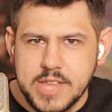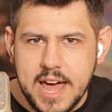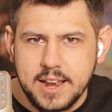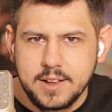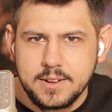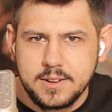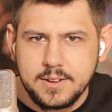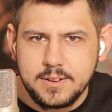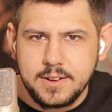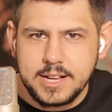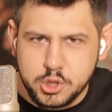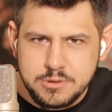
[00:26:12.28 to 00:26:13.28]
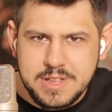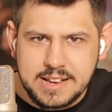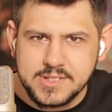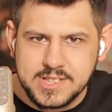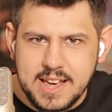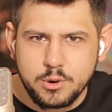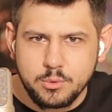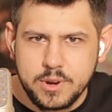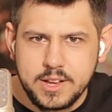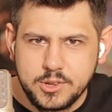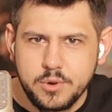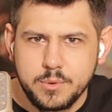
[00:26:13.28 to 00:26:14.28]
that in 2007
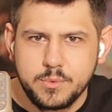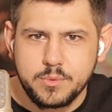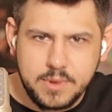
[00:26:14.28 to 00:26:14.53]
during